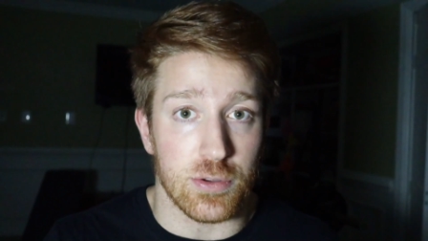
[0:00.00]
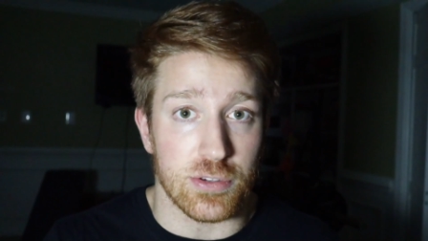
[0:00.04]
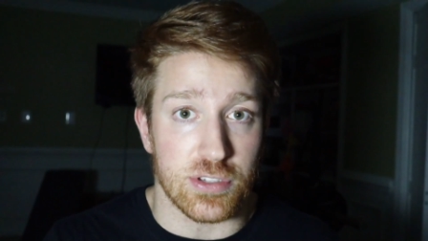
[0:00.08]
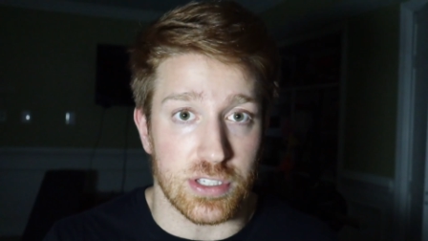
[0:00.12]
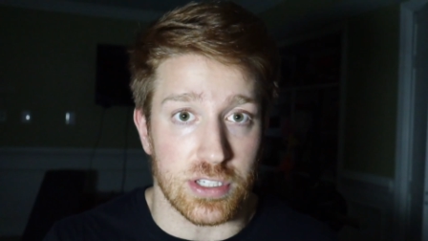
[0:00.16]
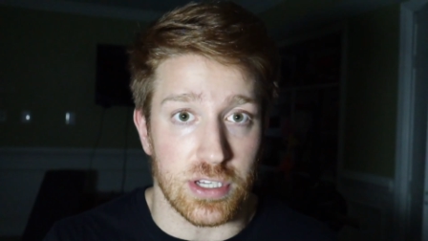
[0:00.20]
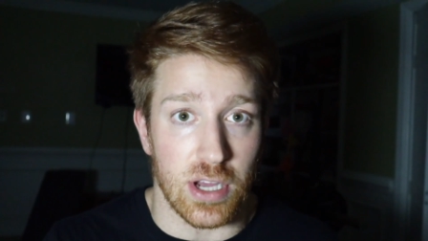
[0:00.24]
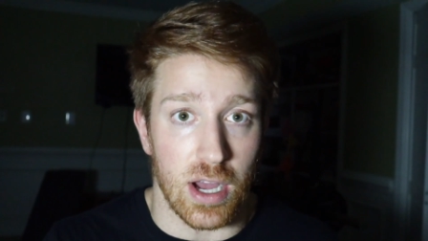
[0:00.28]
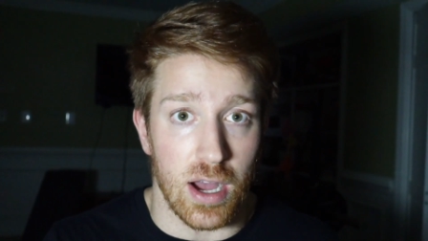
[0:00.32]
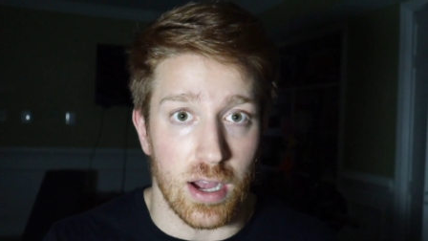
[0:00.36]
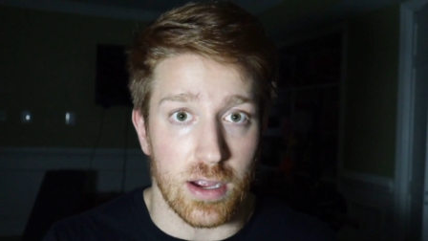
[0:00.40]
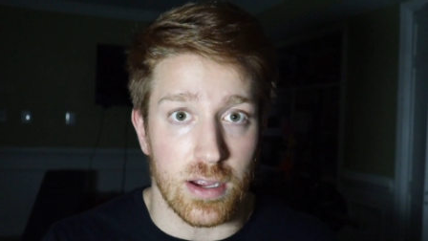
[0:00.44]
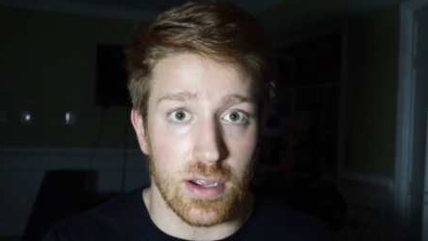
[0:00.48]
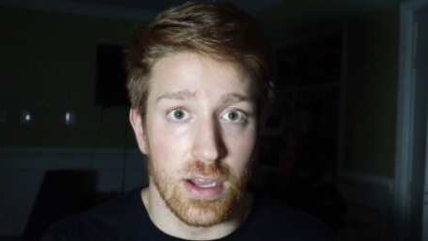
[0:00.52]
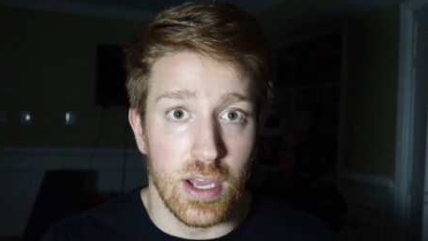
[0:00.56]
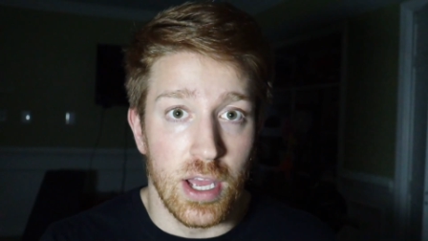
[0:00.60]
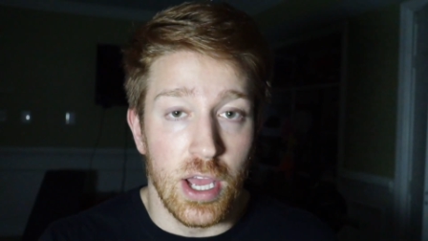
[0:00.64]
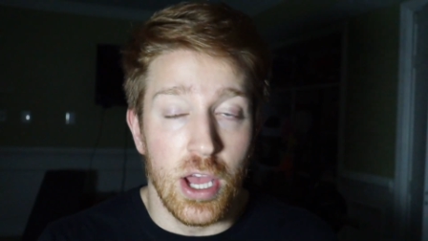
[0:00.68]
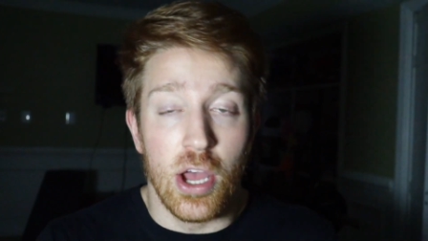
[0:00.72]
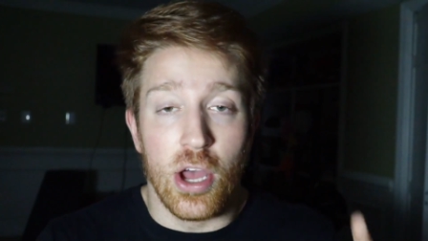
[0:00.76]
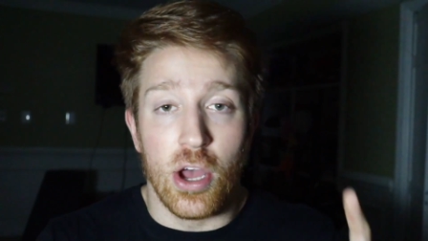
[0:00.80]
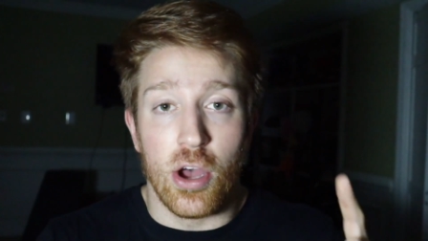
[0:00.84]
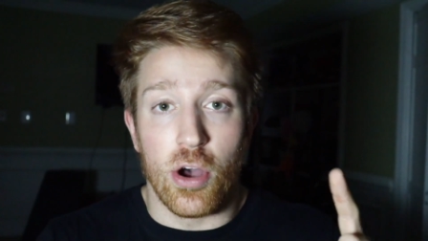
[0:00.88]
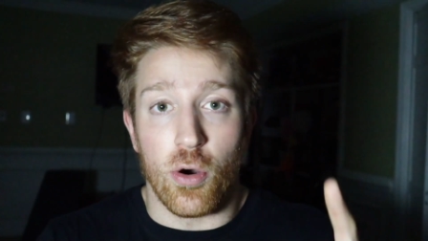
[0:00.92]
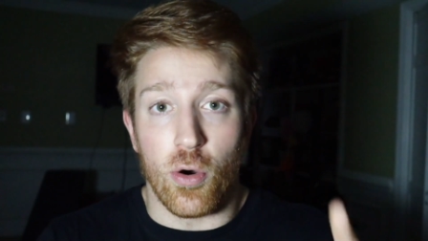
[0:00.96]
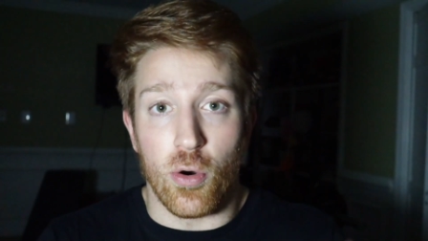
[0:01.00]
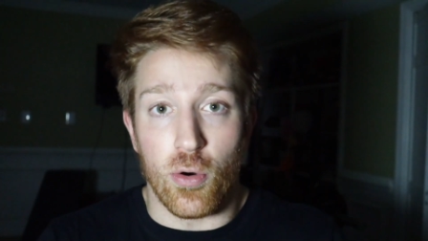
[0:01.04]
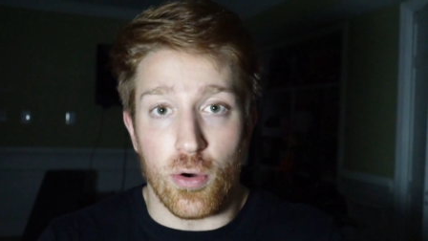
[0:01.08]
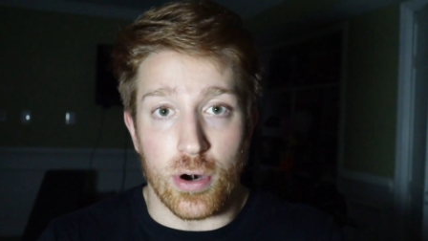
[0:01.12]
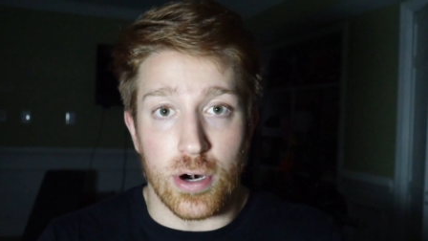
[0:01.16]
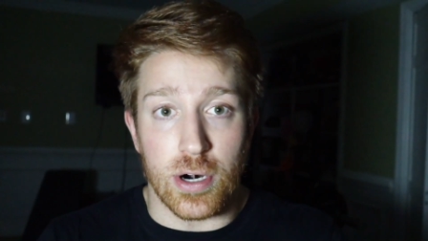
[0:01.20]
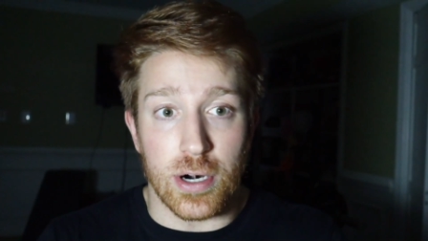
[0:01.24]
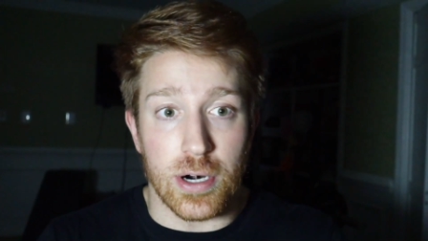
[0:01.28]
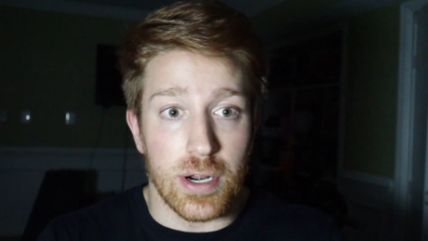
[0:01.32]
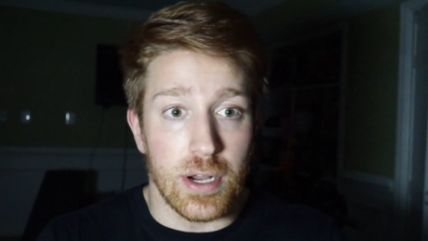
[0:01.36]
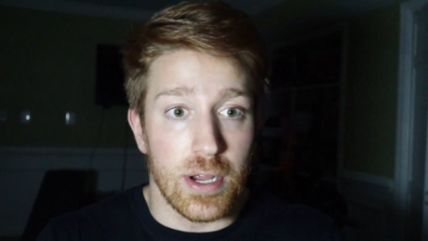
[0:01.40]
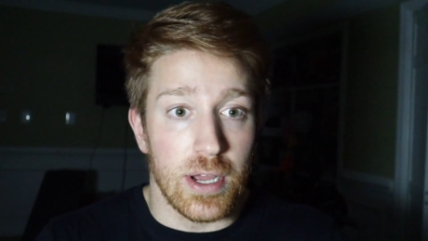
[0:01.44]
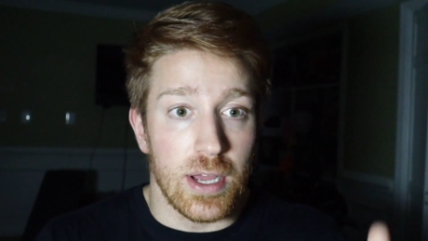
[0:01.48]
stock,
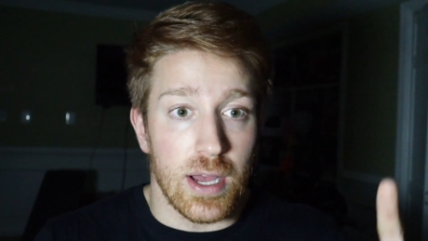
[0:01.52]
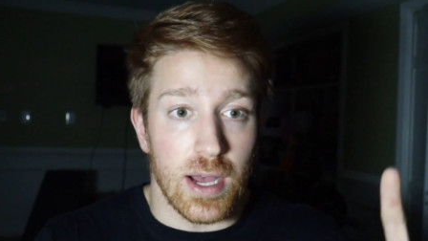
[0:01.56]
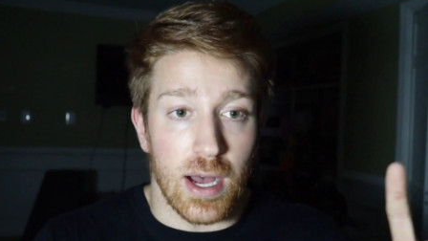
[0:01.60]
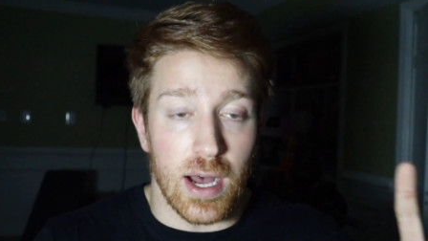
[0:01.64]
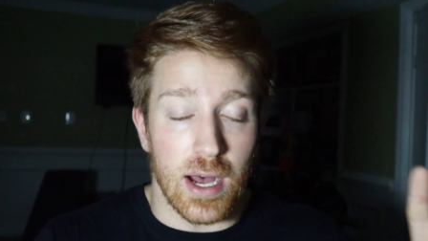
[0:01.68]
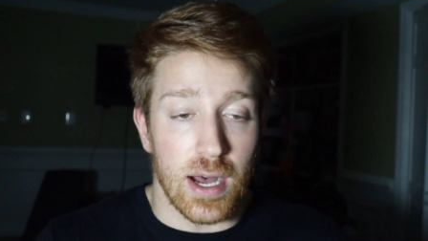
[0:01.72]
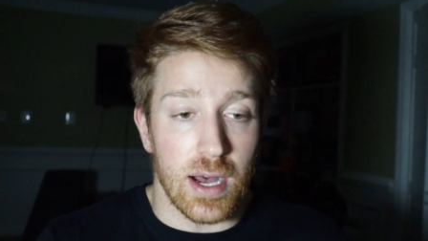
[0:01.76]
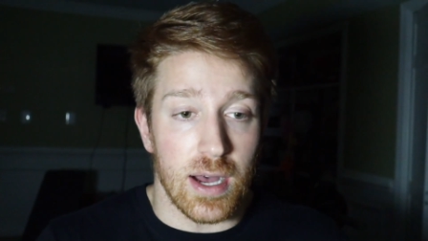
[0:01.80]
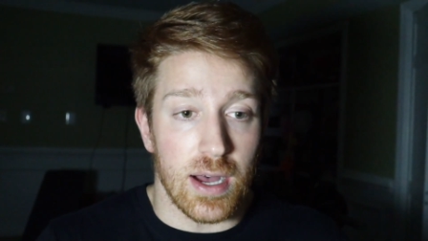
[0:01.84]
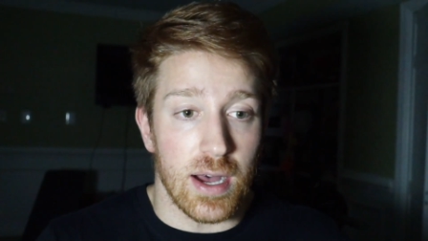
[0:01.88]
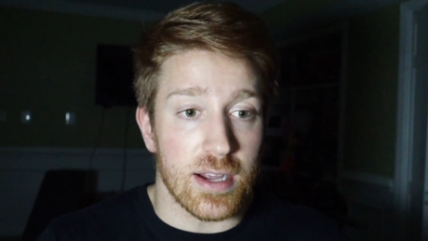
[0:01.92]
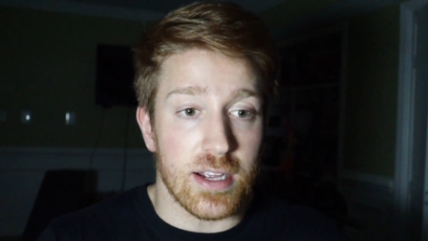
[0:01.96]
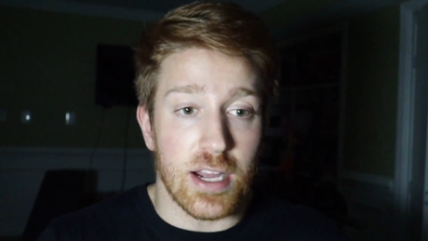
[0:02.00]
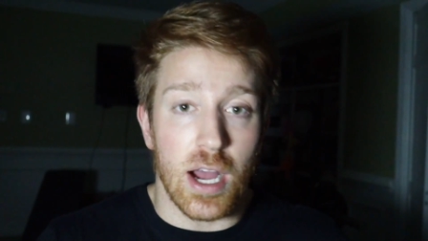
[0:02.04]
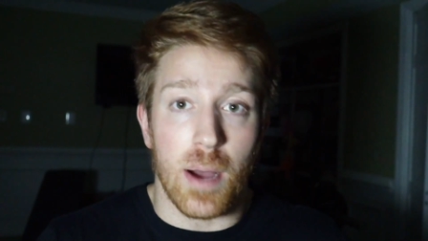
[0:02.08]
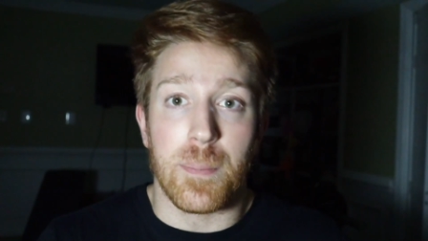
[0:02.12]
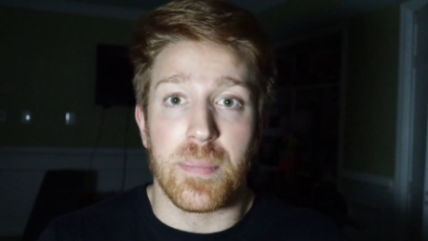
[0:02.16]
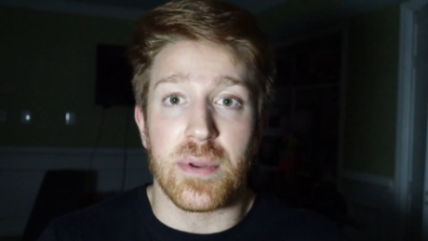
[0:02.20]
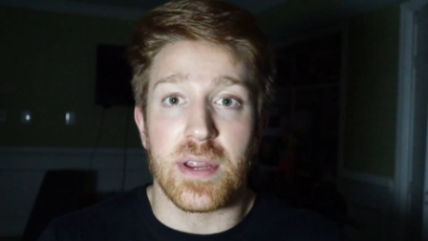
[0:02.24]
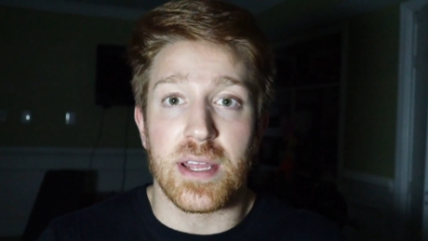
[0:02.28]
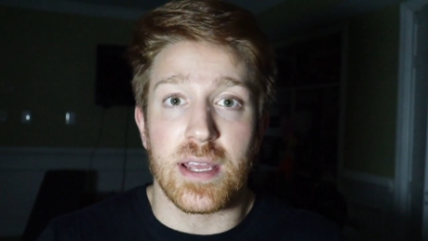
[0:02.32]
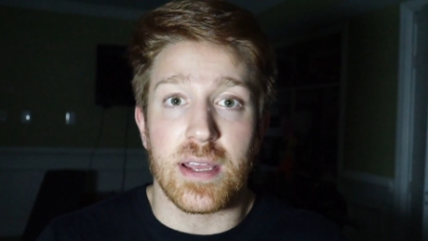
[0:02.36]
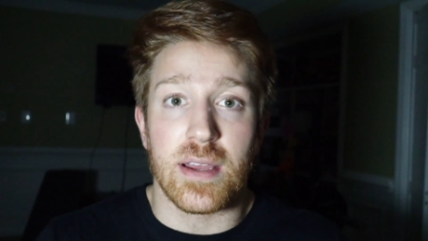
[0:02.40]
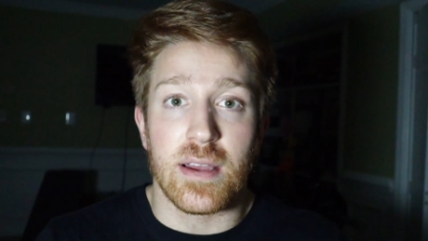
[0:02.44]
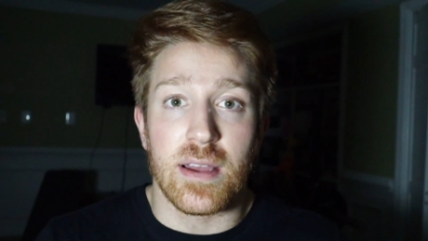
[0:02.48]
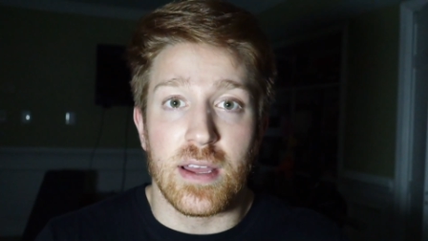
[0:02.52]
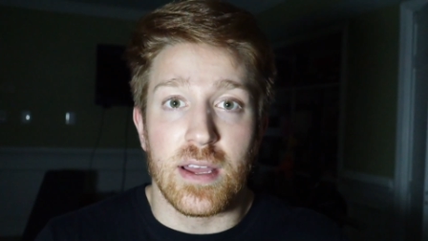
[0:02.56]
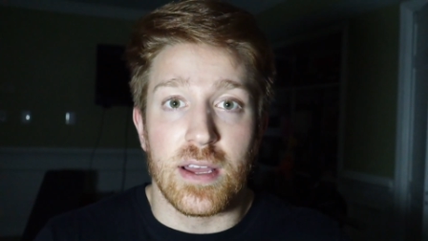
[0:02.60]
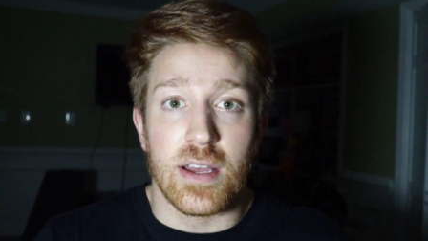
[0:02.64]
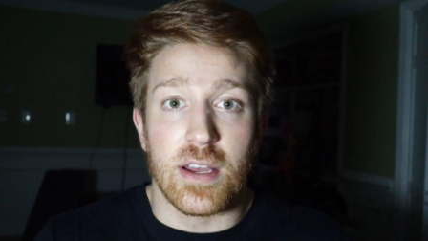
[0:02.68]
or uh, a company